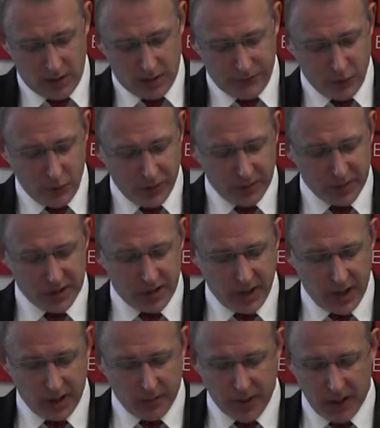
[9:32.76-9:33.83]
The fourth
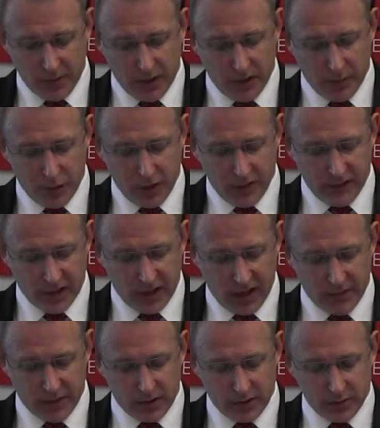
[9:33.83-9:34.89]
mistake made by the previous
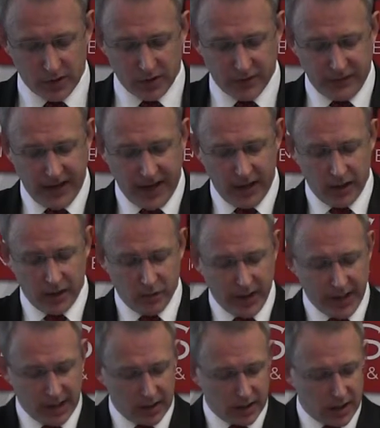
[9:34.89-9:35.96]
government was a failure to
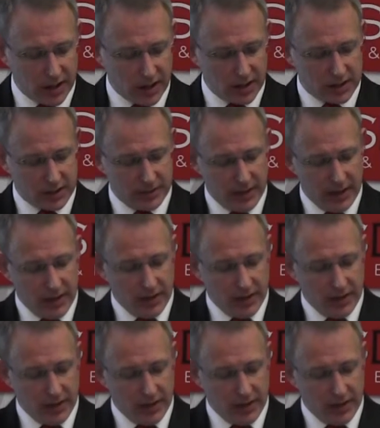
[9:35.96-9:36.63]
recognise